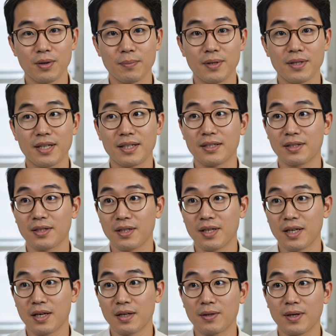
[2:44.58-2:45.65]
in particular
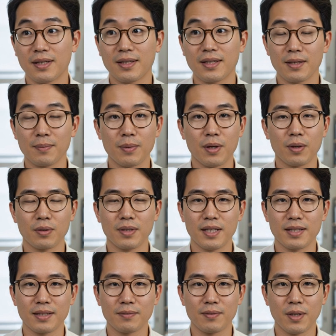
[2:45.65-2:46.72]
regulates a
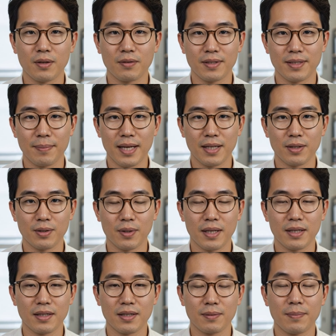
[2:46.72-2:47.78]
protein involved in the
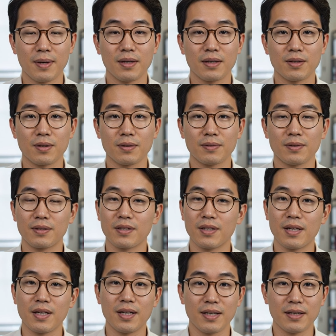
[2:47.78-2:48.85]
maturation of melanosomes,
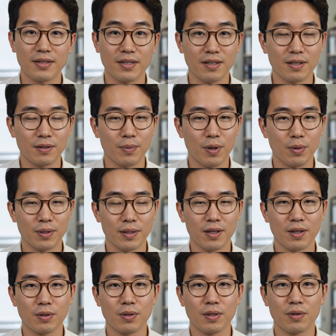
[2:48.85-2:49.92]
the small
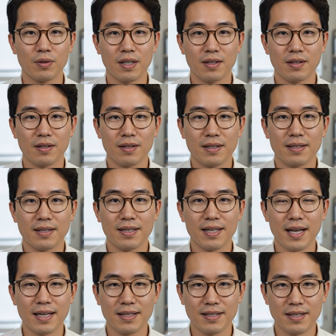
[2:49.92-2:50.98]
internal structures
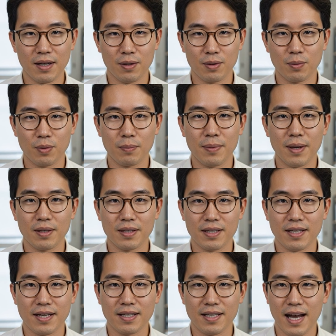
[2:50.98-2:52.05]
inside cells where
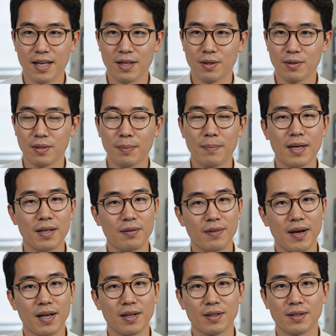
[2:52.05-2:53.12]
melanin is actually
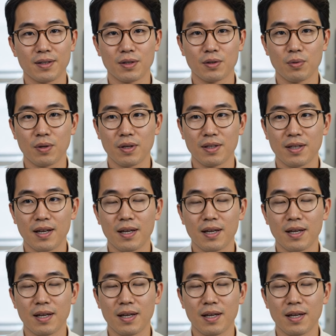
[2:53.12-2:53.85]
manufactured and stored.